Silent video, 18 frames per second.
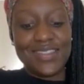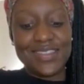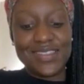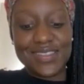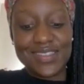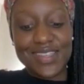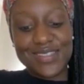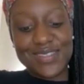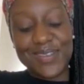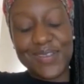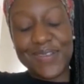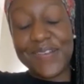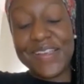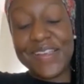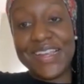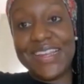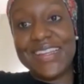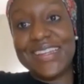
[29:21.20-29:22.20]
That's
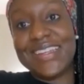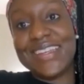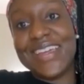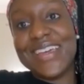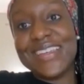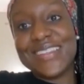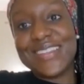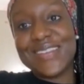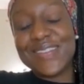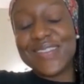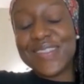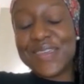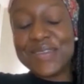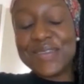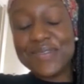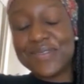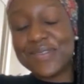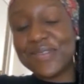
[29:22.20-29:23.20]
great. So
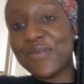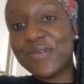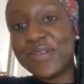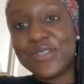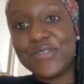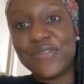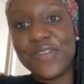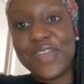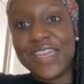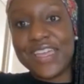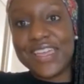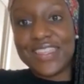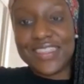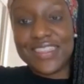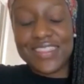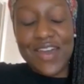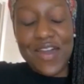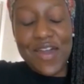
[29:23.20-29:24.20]
thank you so much, Faith.
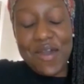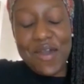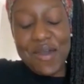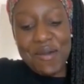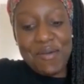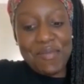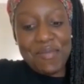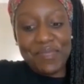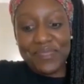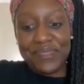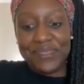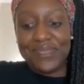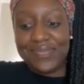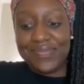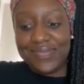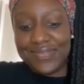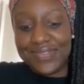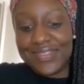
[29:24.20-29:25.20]

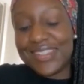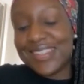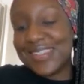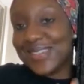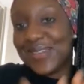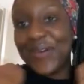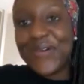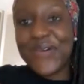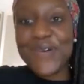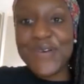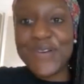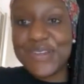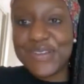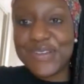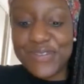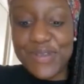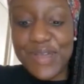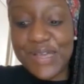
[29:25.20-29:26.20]
This whole
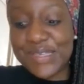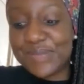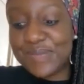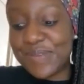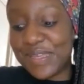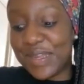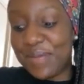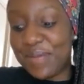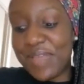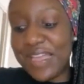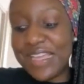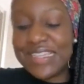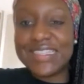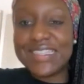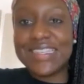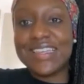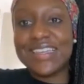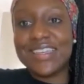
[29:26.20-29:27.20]
interview has been
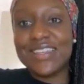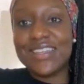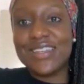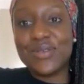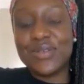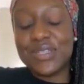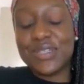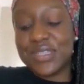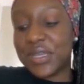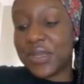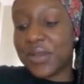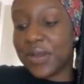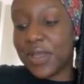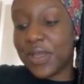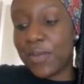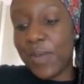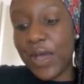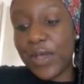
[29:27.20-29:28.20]
amazing. Just
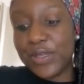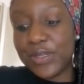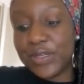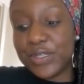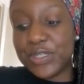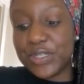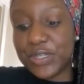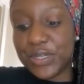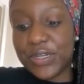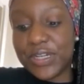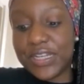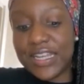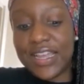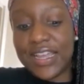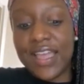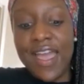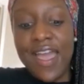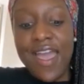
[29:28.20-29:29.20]
hearing about your
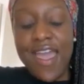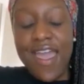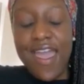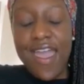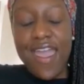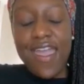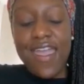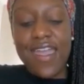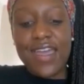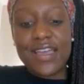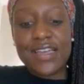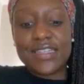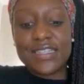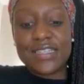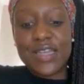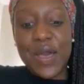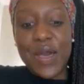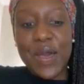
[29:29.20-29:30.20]
journey,
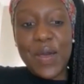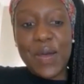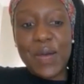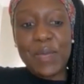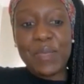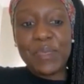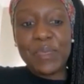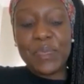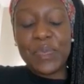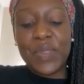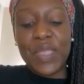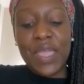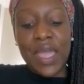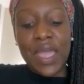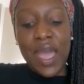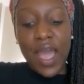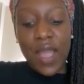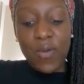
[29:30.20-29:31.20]
and
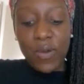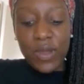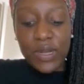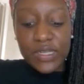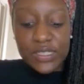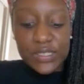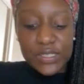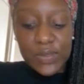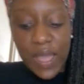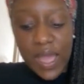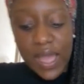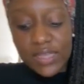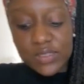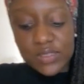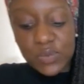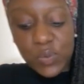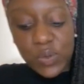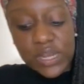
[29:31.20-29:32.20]
I wanted to
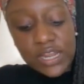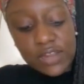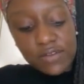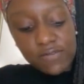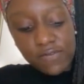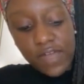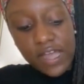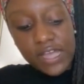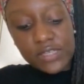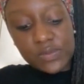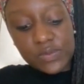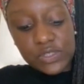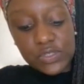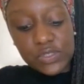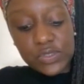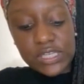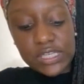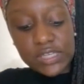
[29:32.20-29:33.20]
ask, what advice would
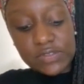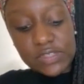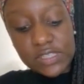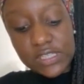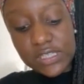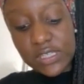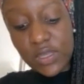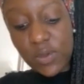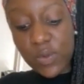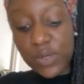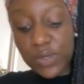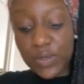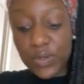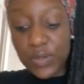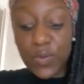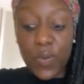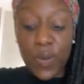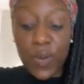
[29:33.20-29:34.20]
you give to someone
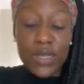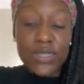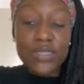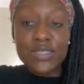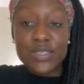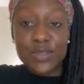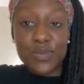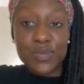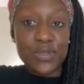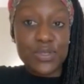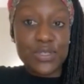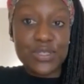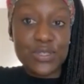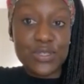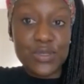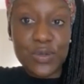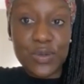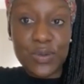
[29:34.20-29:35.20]
who wants to
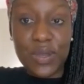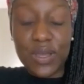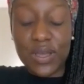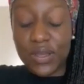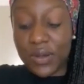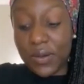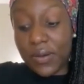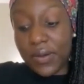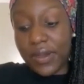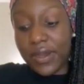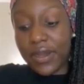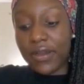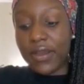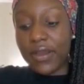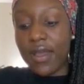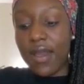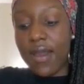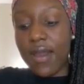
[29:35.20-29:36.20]
pursue a career